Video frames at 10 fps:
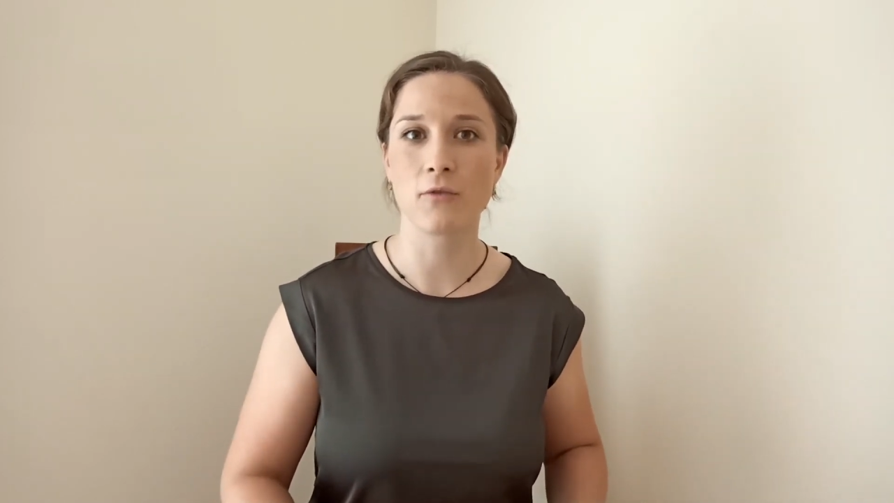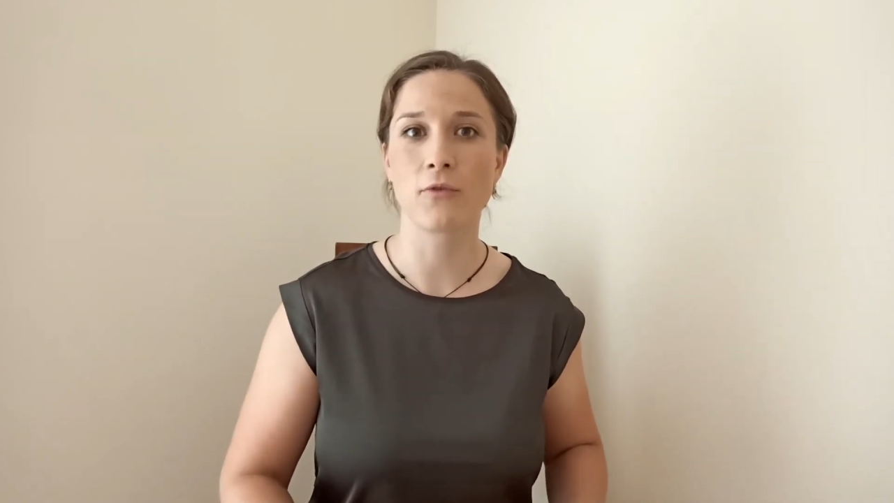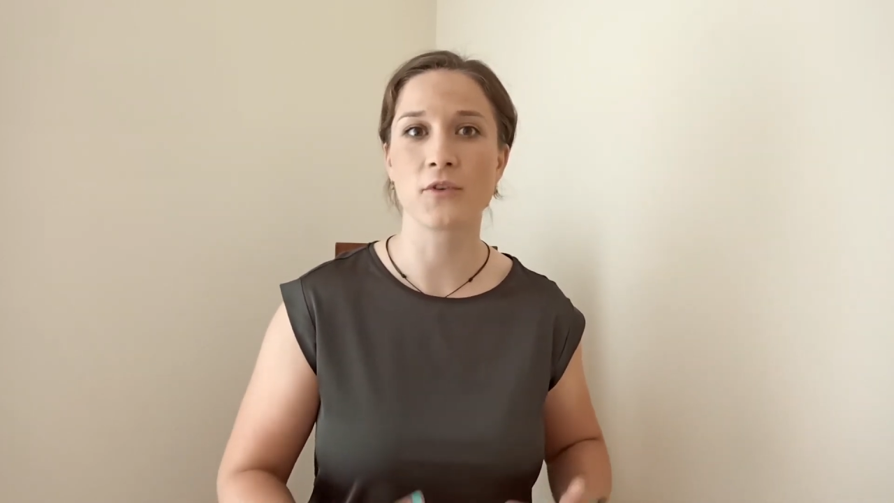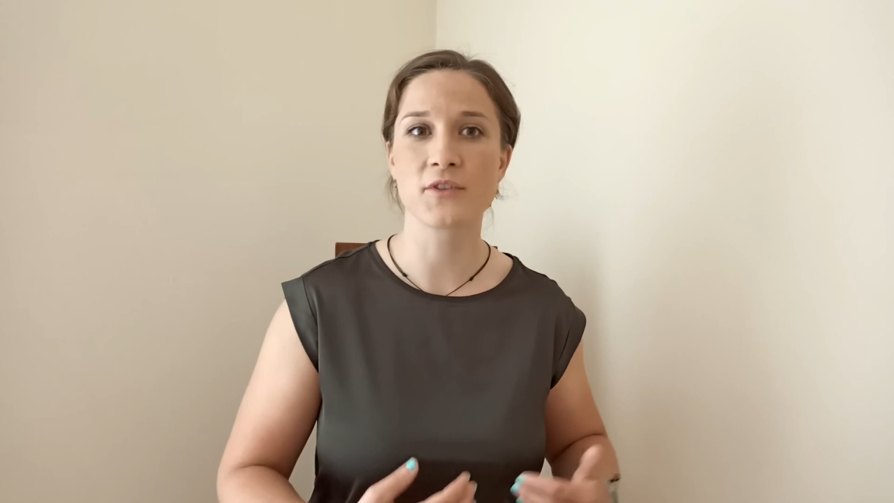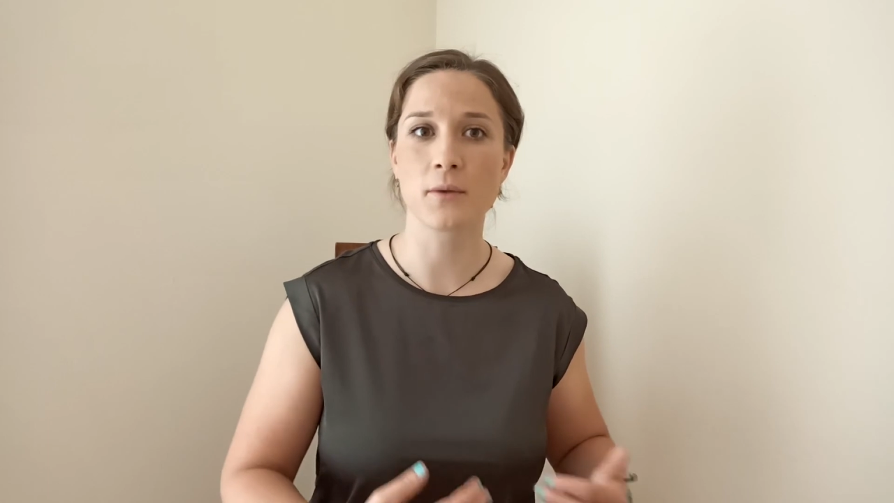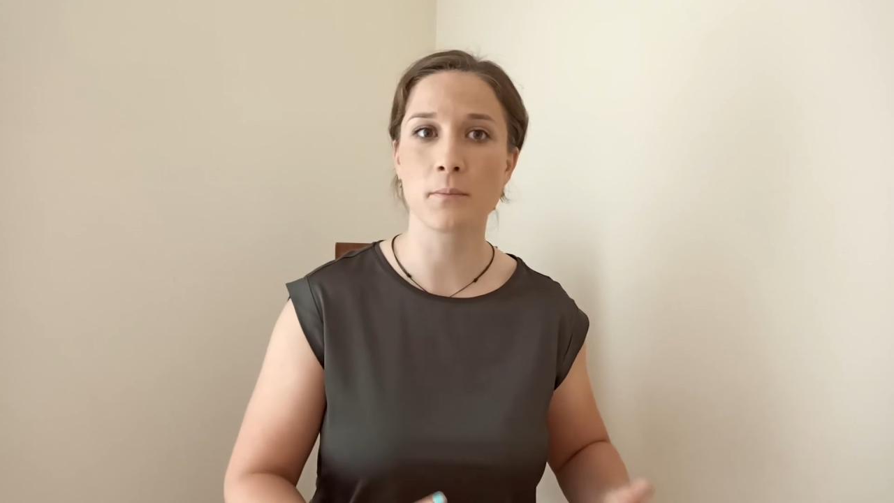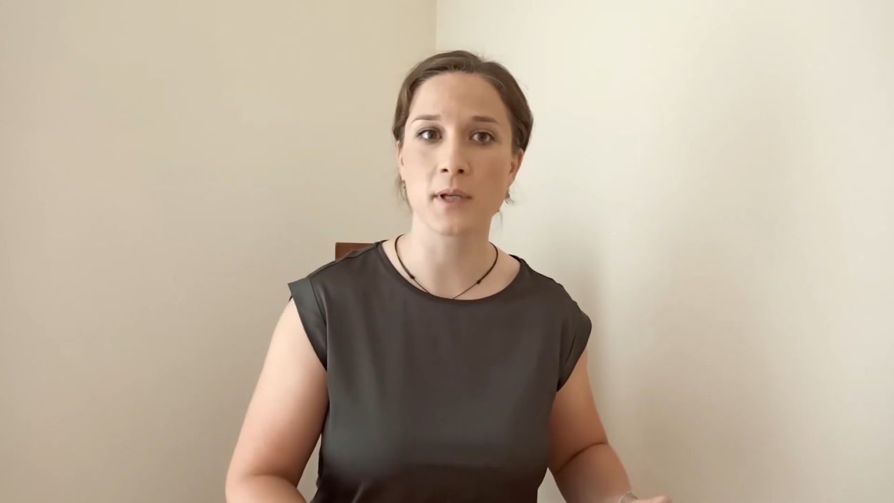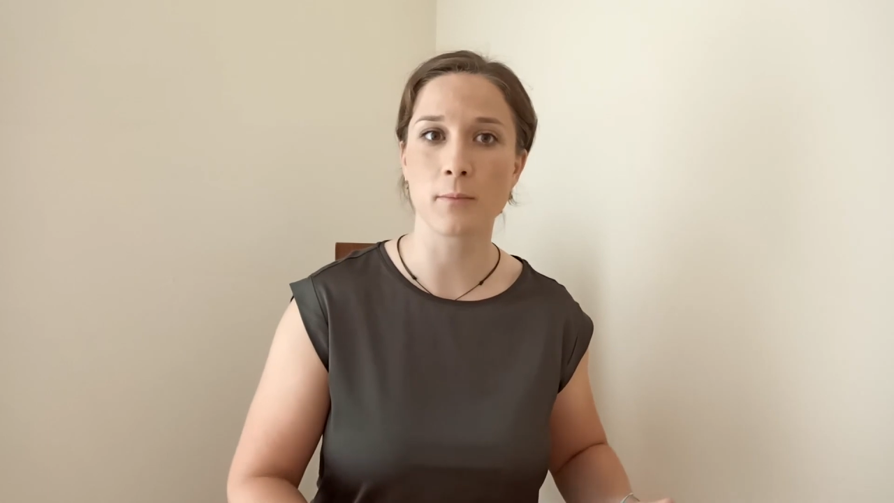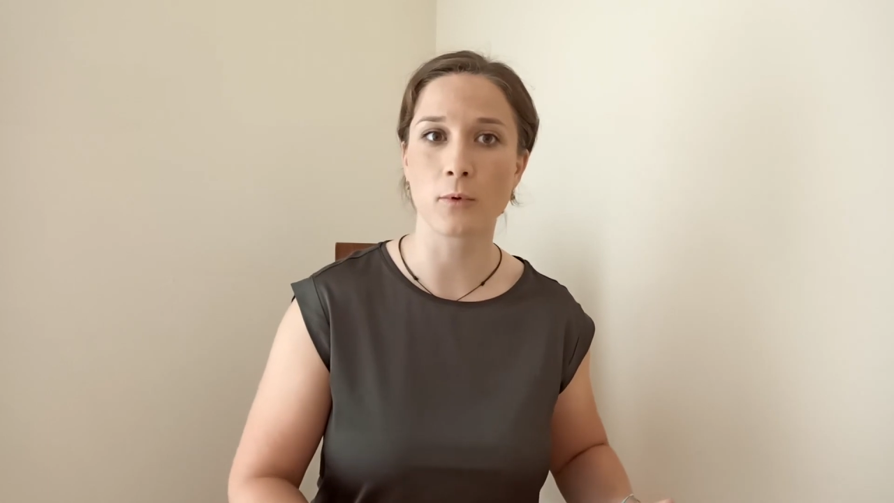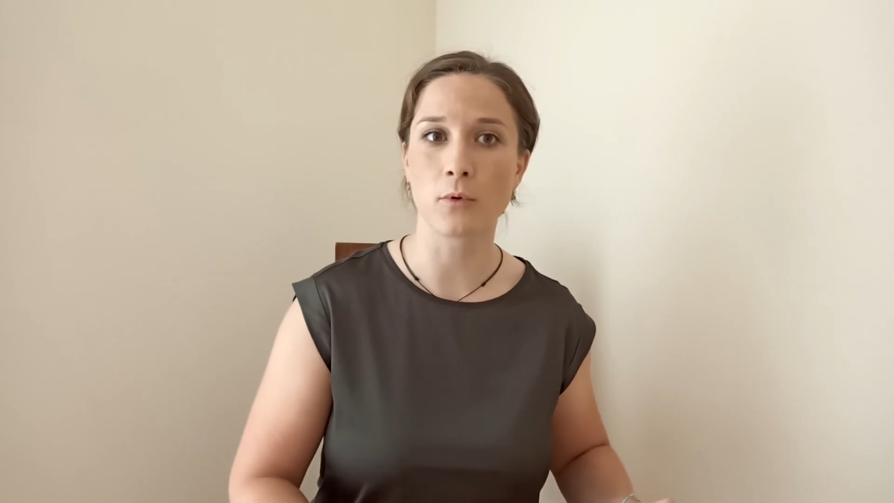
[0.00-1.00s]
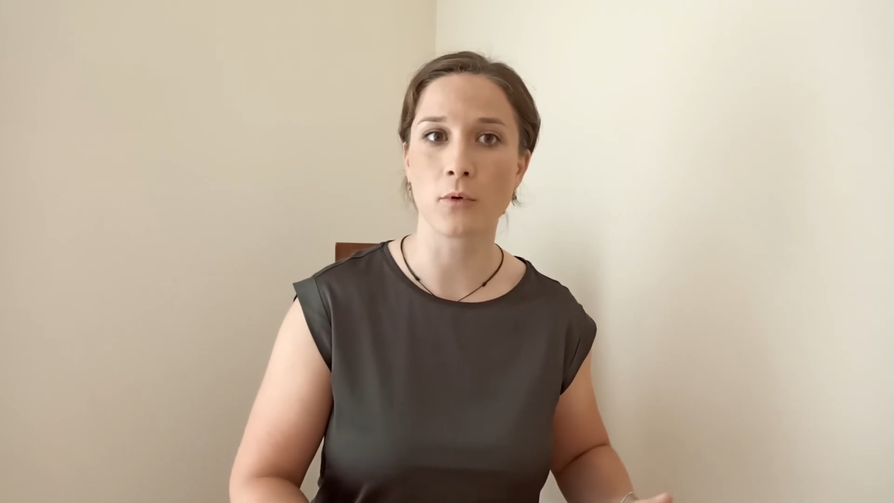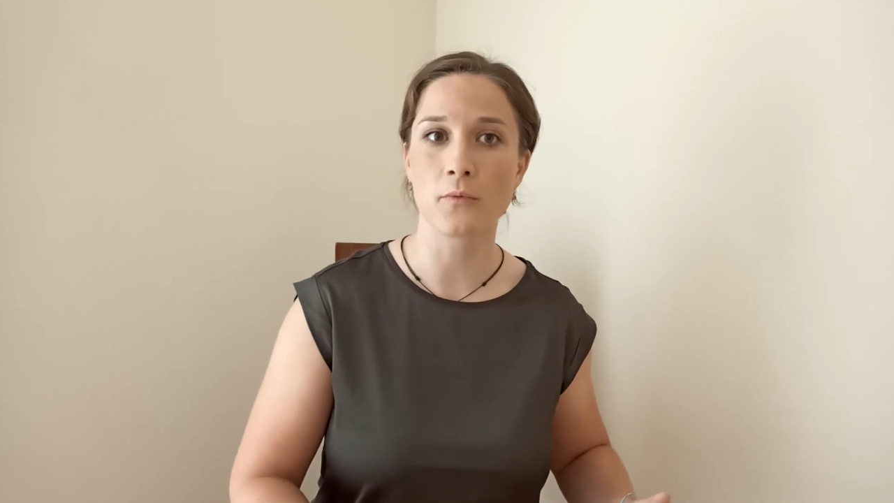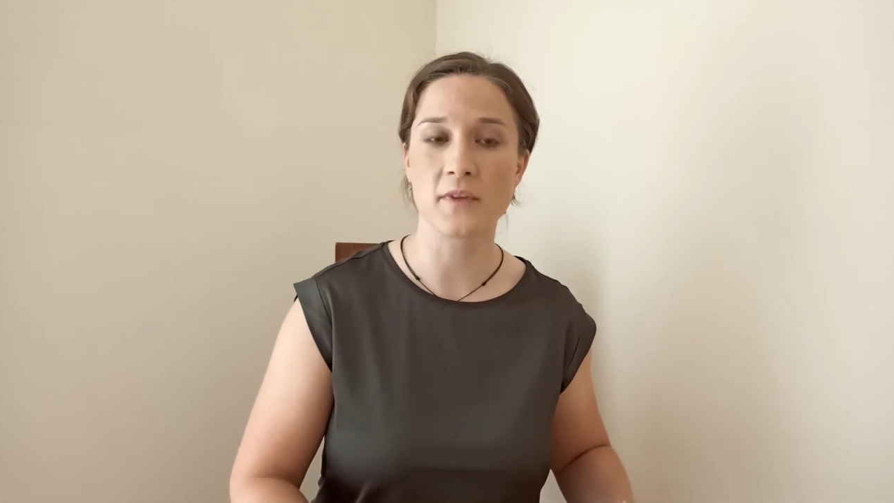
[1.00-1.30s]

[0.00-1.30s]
For some people,